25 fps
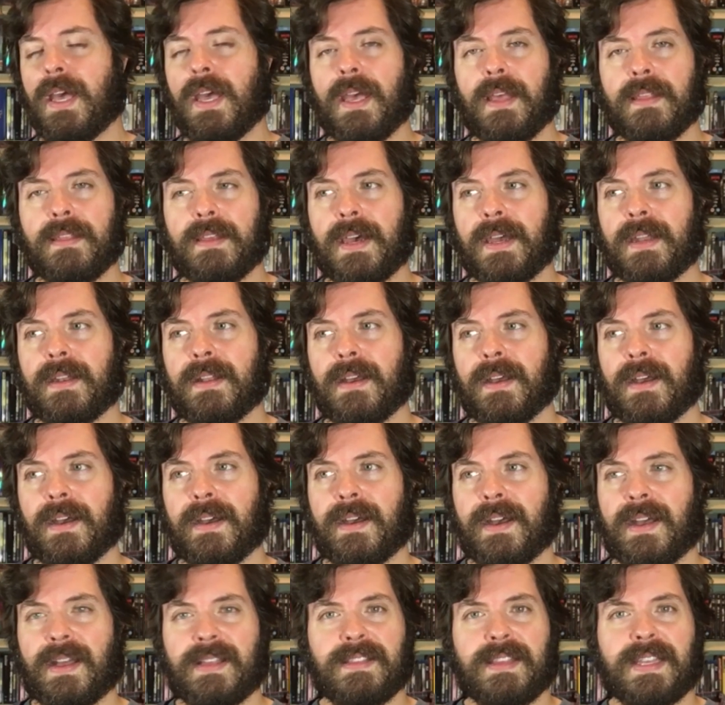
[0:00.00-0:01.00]
that
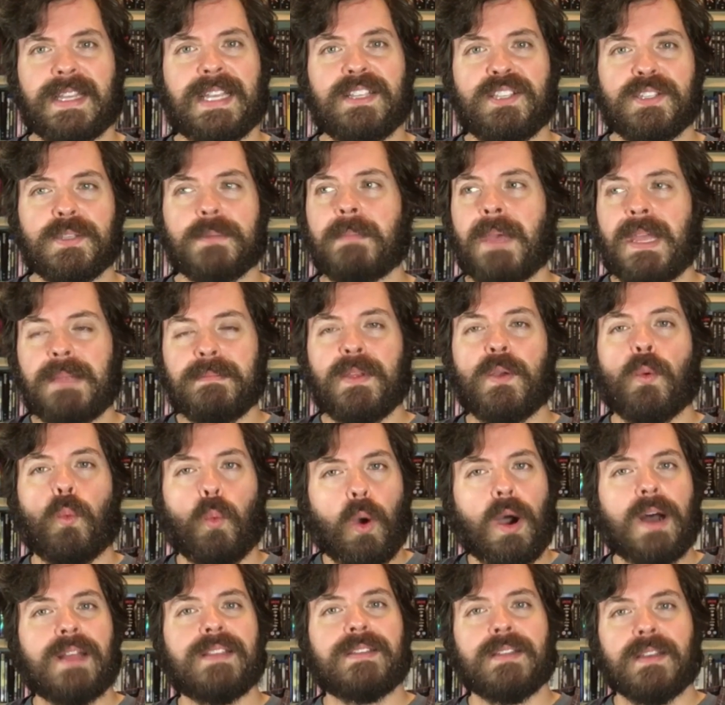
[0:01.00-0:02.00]
like it just made me
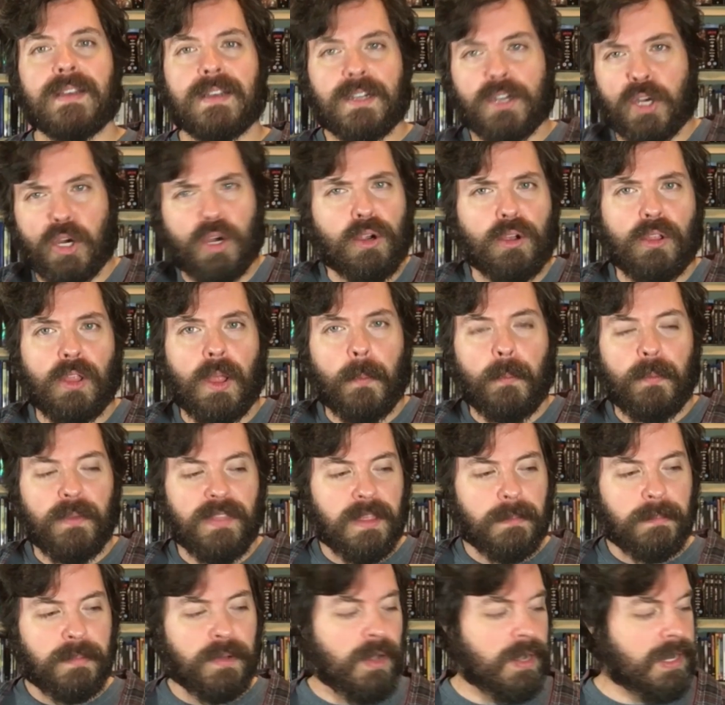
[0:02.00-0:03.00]
want to curl up with
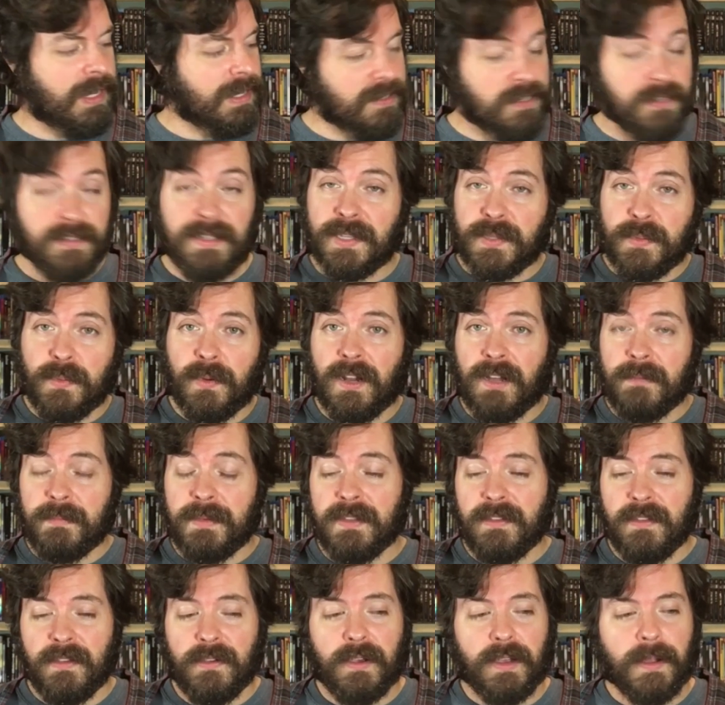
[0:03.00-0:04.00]
the book, and so that's what I've
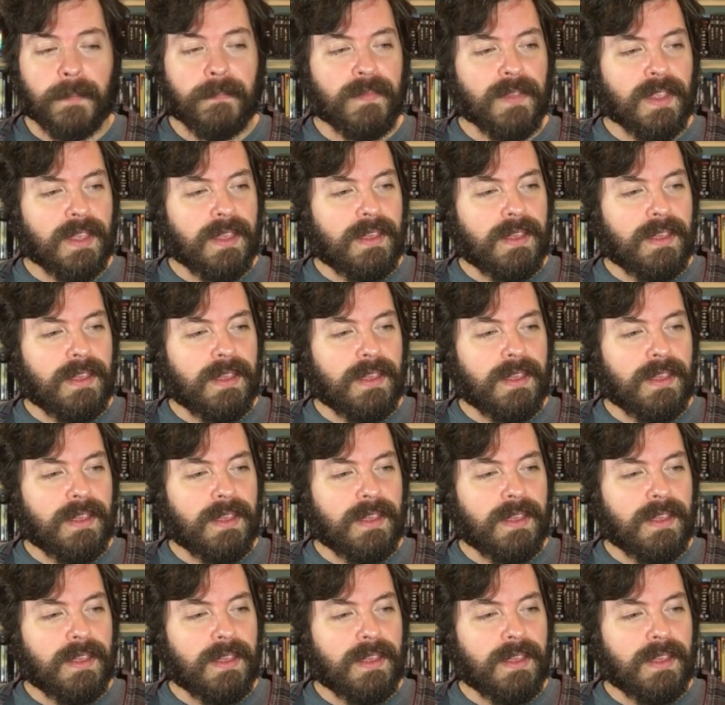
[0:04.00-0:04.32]
been doing.